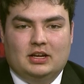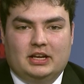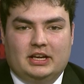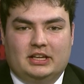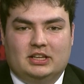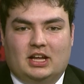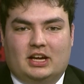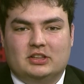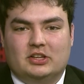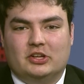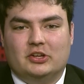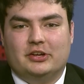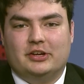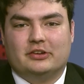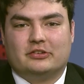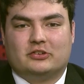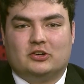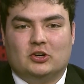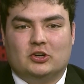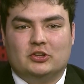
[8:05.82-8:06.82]
Eli Lilly
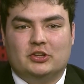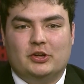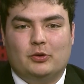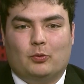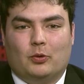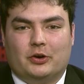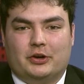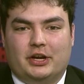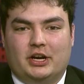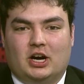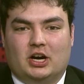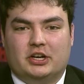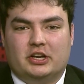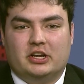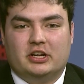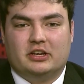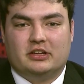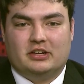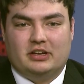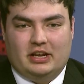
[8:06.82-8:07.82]
is currently working on
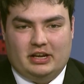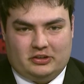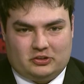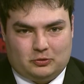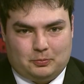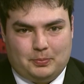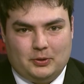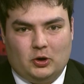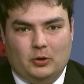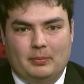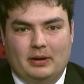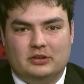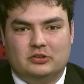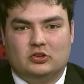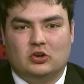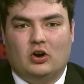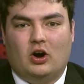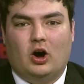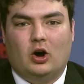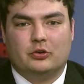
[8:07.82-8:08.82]
an
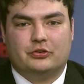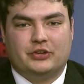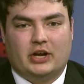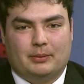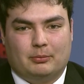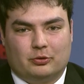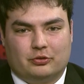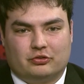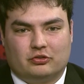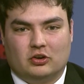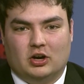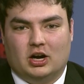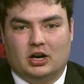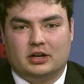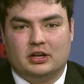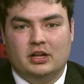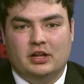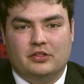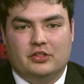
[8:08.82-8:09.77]
experimental Alzheimer's drug.